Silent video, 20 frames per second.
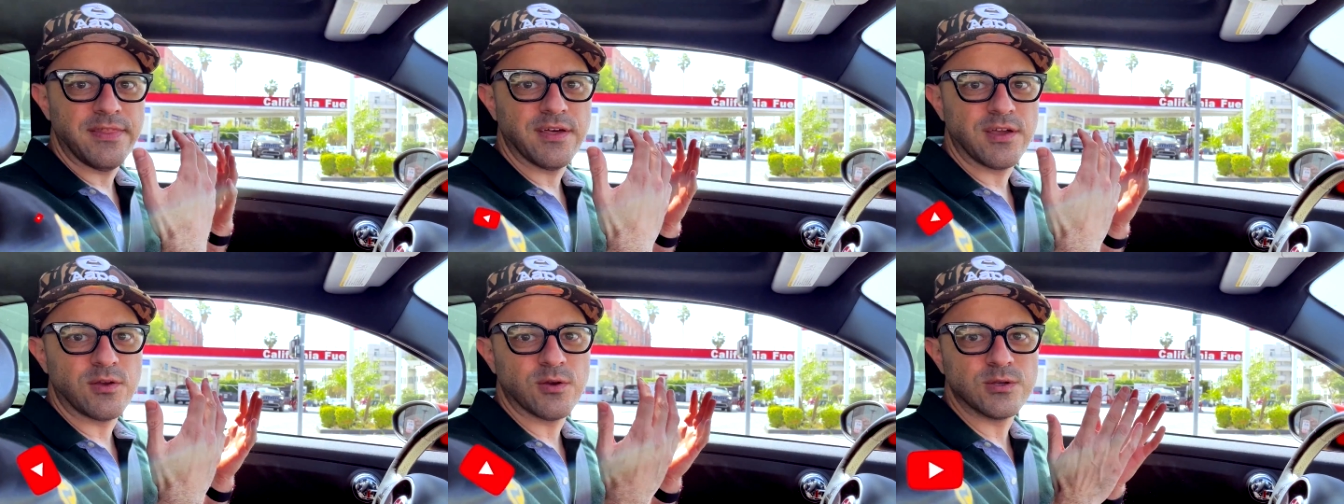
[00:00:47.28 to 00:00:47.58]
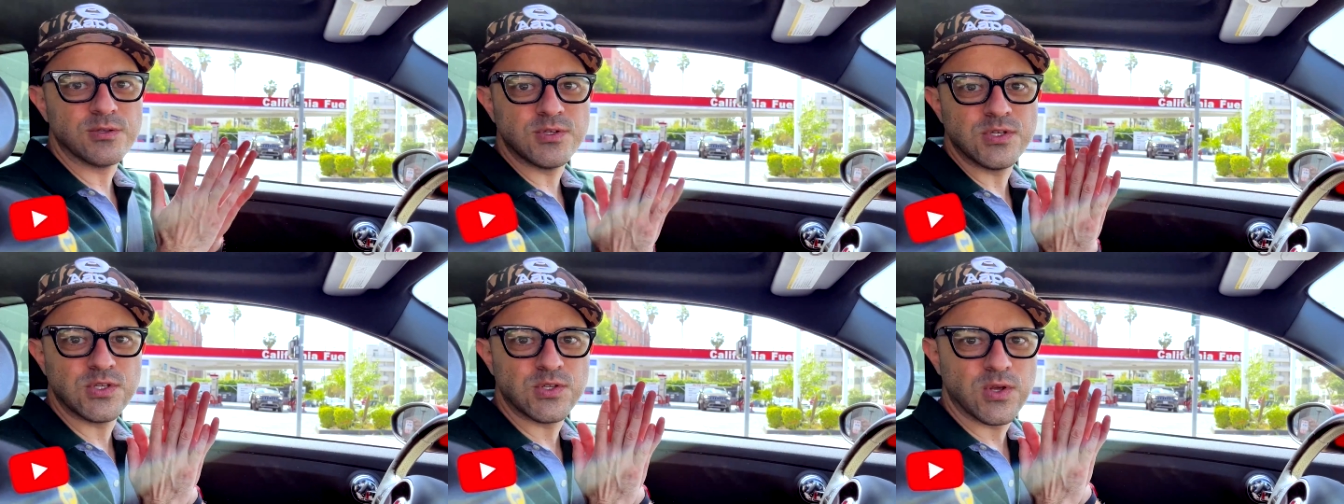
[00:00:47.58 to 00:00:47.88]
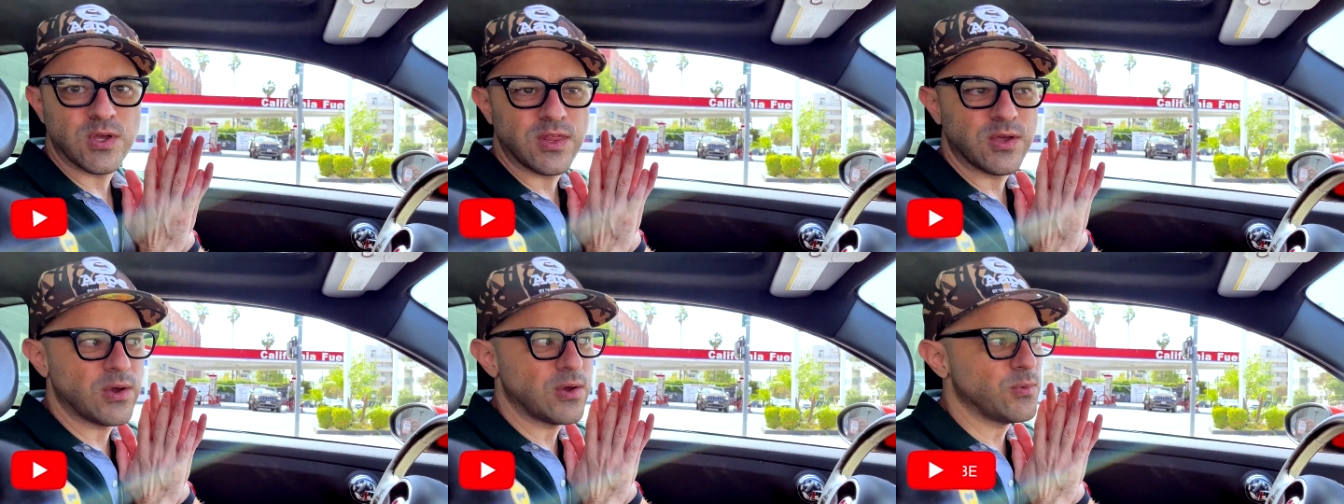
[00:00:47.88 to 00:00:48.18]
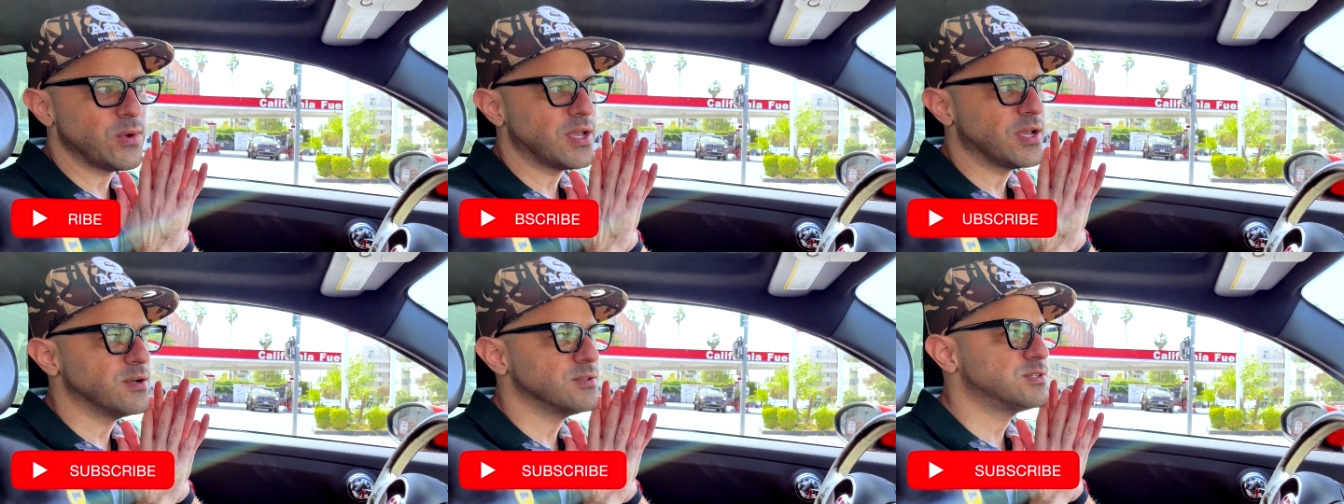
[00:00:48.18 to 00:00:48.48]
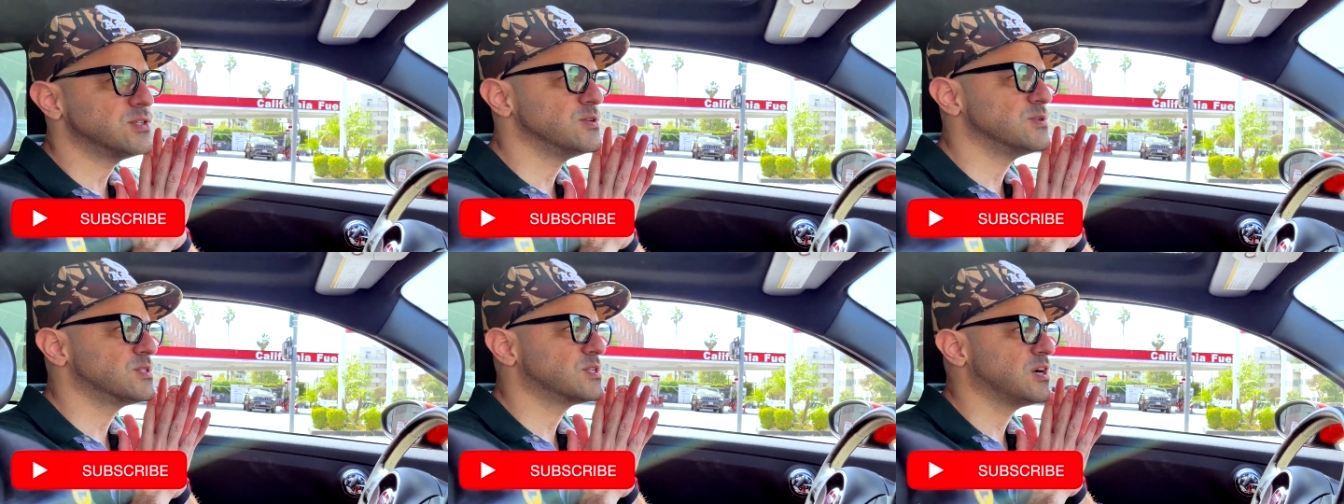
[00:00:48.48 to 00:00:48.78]
The grocery store that we go
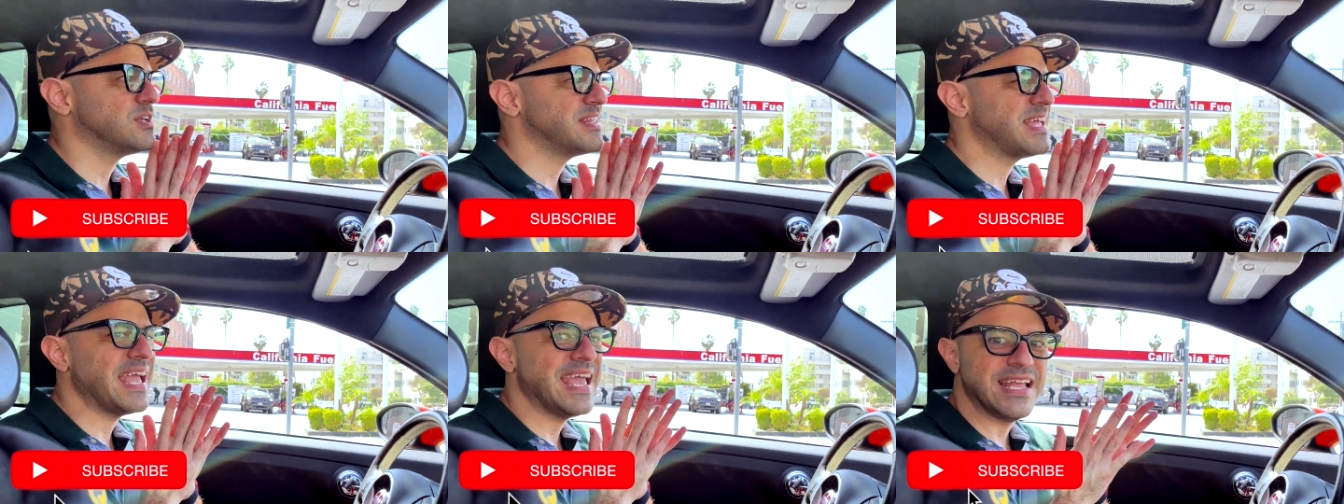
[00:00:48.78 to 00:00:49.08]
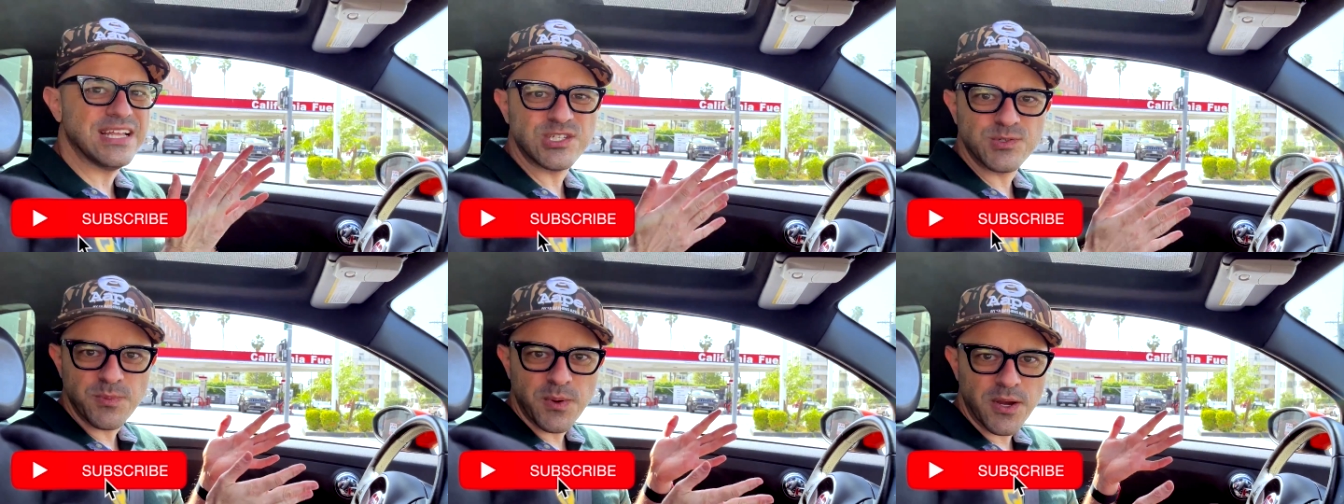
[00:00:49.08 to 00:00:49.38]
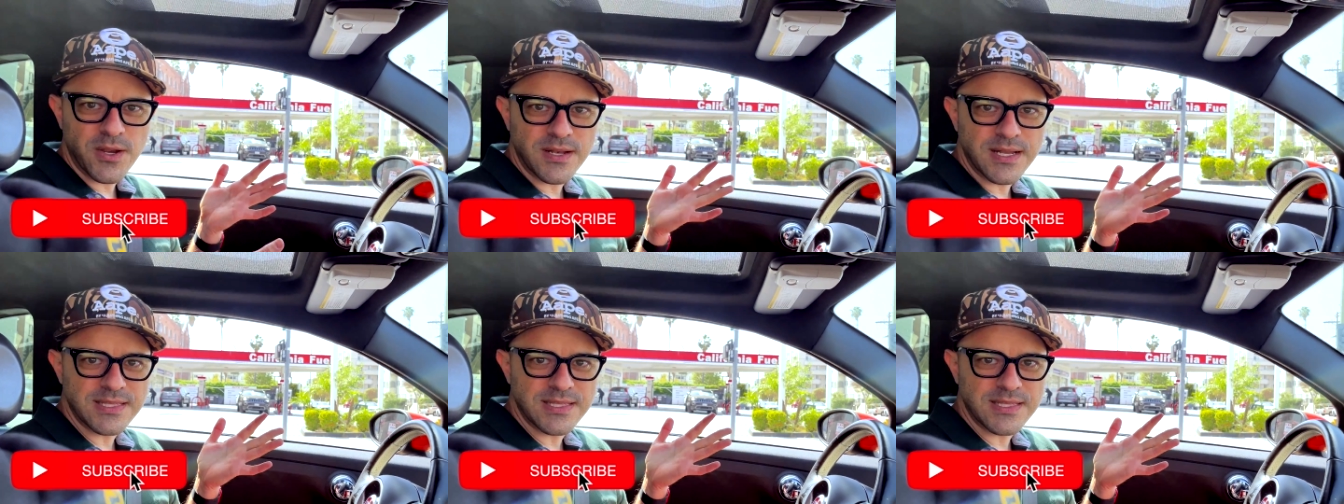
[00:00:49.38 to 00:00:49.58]
to is called H Mart.